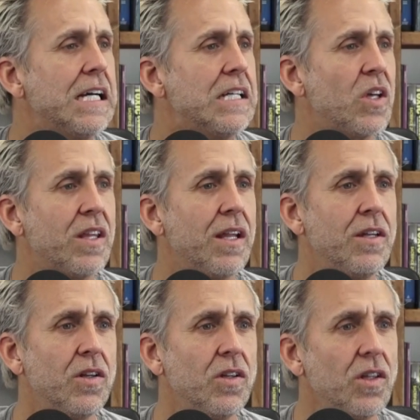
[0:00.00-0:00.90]
So
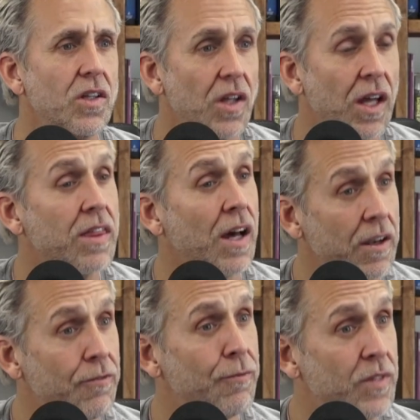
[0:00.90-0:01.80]
I thought
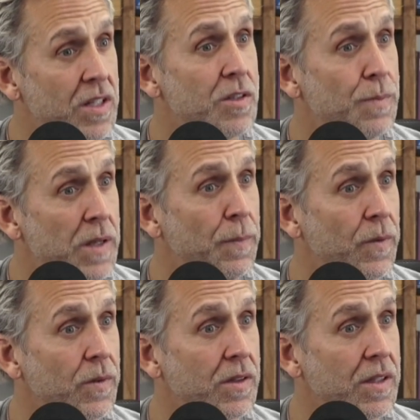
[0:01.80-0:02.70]
of these
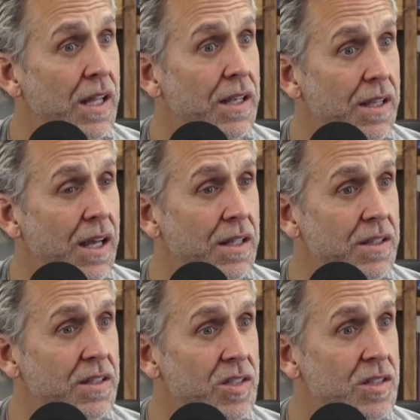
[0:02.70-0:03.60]
people that had
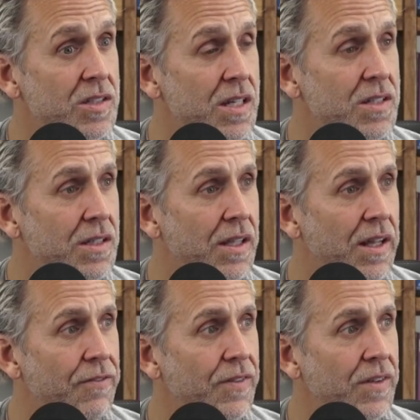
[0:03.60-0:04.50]
the success in
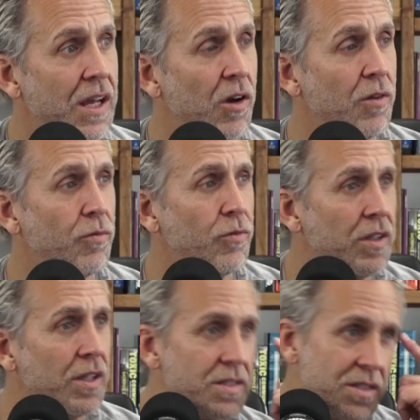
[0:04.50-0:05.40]
life. Now I
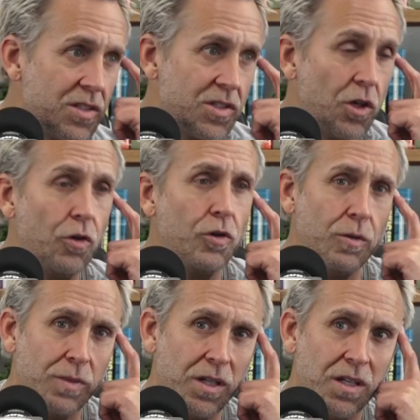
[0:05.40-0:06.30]
realized the stoner
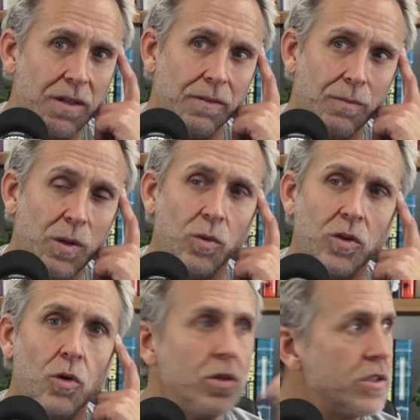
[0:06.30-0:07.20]
me, people
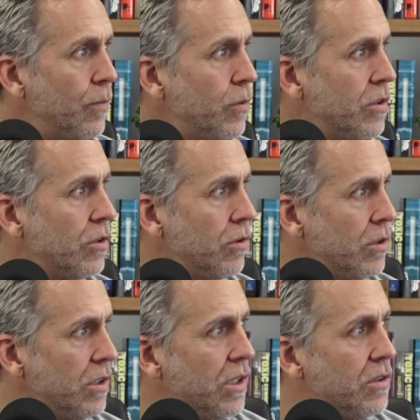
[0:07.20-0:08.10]
go, what's up with the
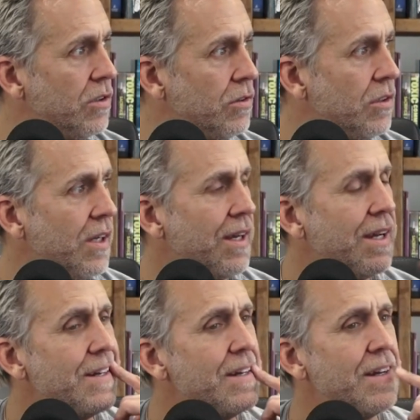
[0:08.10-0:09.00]
Korn gig, dude?
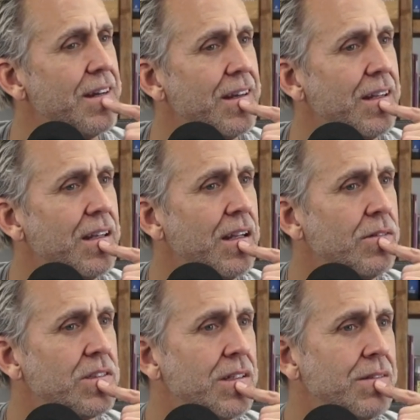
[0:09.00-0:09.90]
And I
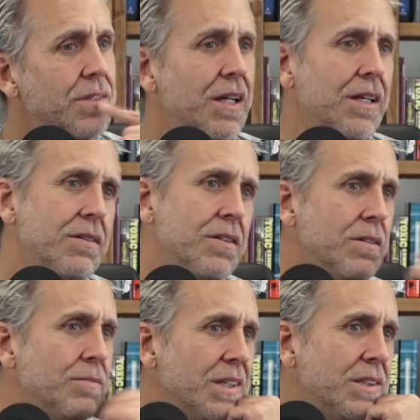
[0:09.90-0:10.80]
was like, I don't
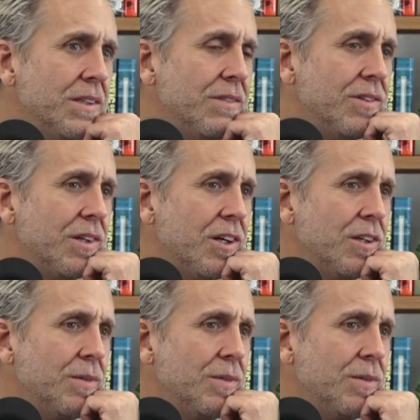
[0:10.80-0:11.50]
know, man. They called me.